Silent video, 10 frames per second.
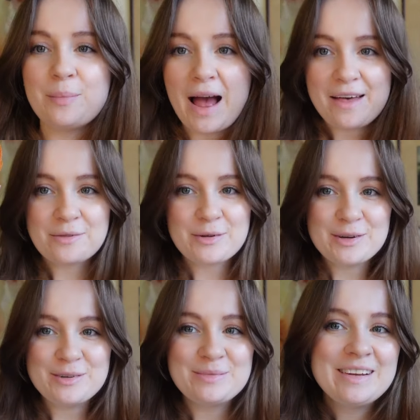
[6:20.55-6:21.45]

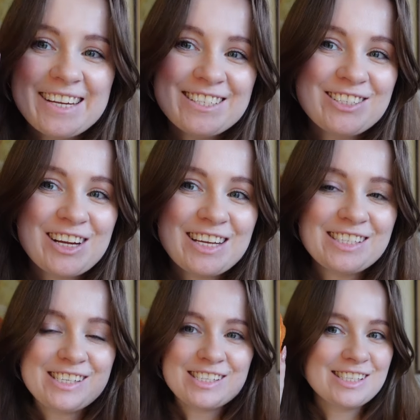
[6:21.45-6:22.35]
bathroom. It is
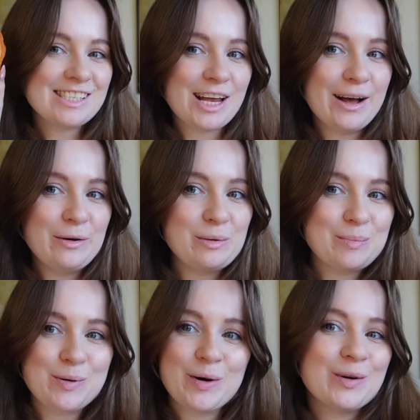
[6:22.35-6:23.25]
just so
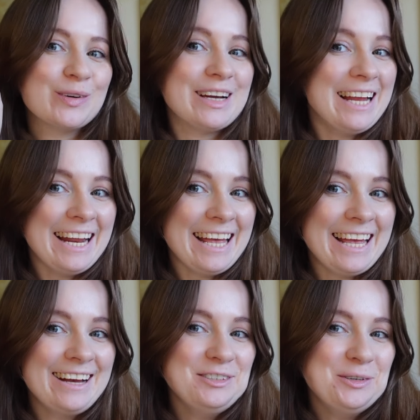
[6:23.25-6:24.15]
pretty.
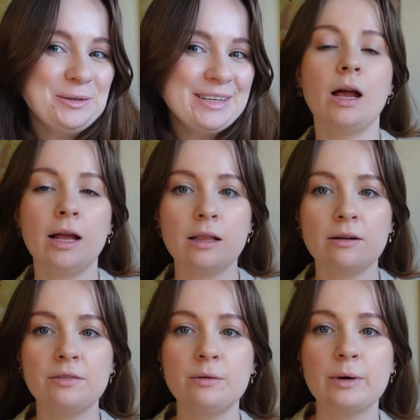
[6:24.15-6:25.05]
Ooh, I
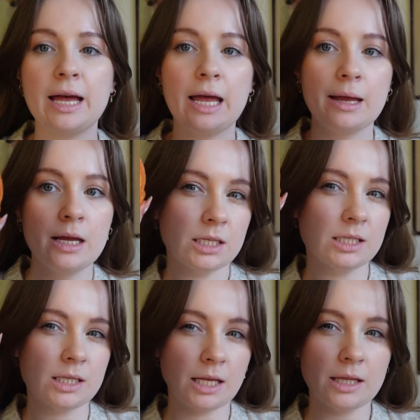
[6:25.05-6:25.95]
love the way the
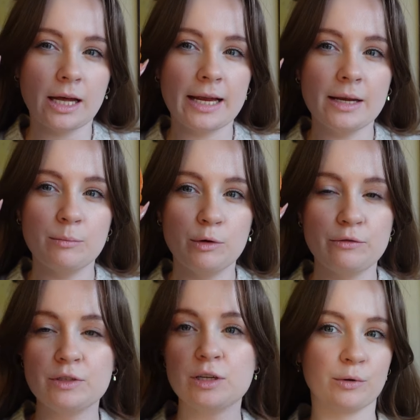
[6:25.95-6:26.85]
sunlight
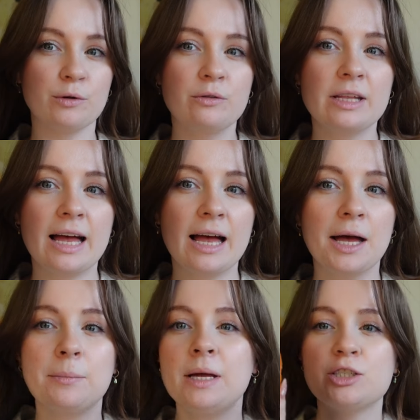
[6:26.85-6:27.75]
moves through them.